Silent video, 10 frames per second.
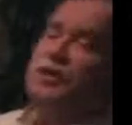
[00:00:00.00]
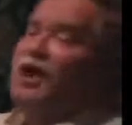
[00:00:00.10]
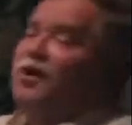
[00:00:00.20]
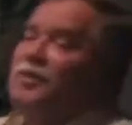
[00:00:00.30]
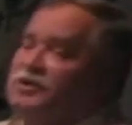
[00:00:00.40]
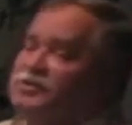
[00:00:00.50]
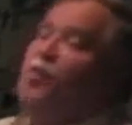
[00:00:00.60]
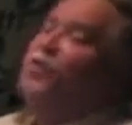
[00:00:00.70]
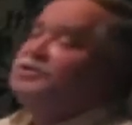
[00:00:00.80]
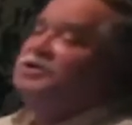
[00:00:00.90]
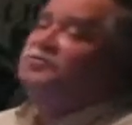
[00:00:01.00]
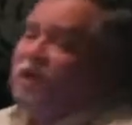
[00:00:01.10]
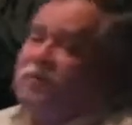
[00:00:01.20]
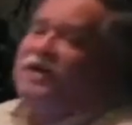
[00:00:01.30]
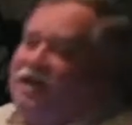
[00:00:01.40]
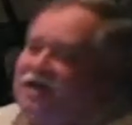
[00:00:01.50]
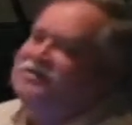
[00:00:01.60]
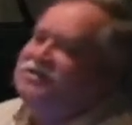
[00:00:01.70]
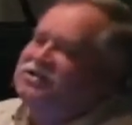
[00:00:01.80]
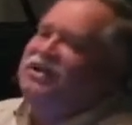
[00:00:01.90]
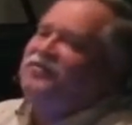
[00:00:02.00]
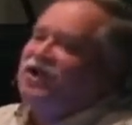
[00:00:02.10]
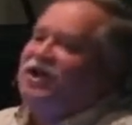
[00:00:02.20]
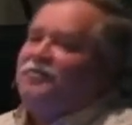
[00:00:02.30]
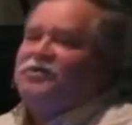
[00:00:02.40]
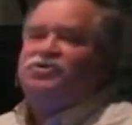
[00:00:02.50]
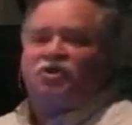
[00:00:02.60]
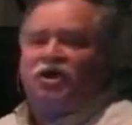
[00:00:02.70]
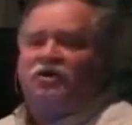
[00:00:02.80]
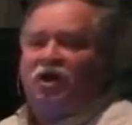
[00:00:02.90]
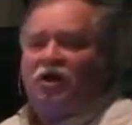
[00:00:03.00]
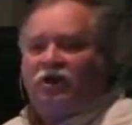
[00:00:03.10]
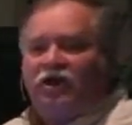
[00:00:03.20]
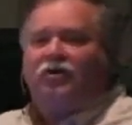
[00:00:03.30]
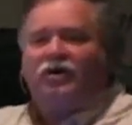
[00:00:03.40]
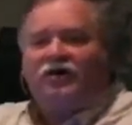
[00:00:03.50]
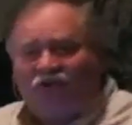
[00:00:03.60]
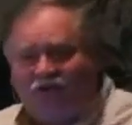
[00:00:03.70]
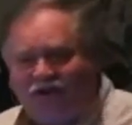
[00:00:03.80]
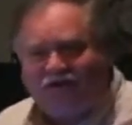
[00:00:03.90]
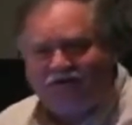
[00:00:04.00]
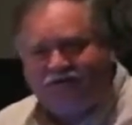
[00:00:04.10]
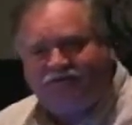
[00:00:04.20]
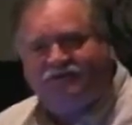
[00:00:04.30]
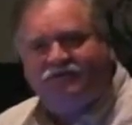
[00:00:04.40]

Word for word: how much more should we be insignificant and Mr. Incognito if He is?